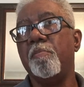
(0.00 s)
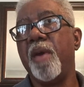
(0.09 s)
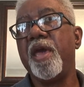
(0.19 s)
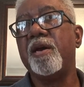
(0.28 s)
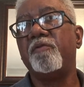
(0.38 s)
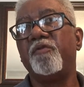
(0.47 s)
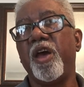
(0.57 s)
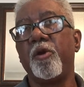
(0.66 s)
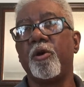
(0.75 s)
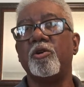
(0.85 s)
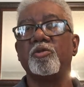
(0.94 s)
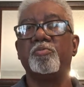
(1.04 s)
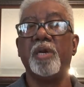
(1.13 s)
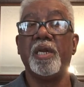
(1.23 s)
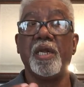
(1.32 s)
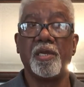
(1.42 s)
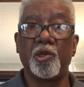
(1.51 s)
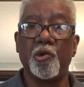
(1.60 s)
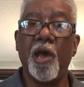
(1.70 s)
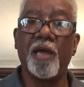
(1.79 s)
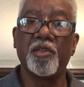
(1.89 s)
male pharaohs, but
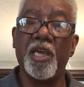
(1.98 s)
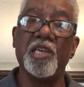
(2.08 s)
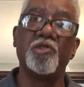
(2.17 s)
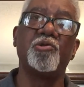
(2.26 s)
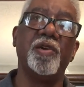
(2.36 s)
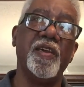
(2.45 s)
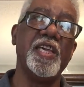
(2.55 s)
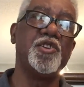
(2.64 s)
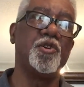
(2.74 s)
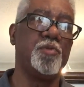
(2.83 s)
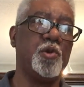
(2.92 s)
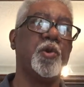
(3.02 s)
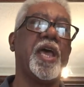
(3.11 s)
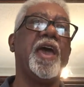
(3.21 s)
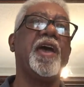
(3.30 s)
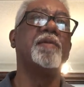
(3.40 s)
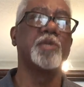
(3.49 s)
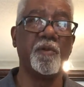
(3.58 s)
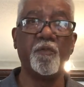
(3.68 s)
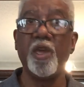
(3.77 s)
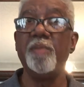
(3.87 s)
throughout the history of Egypt, you would have
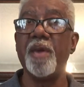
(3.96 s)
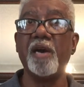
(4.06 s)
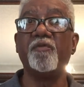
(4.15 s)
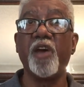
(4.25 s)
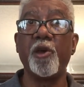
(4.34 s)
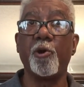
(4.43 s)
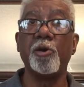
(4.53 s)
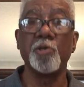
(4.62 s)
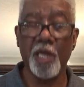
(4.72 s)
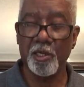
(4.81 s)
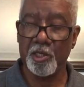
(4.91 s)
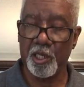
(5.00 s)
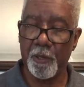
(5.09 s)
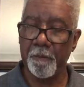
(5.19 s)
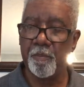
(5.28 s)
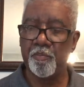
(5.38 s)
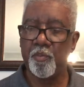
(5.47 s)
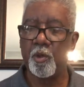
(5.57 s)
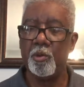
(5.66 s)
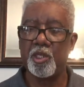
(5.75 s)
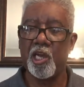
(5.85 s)
some female pharaohs also.
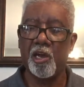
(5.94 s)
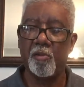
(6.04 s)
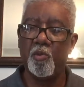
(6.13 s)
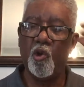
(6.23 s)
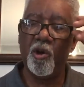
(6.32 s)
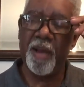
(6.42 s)
We'll talk more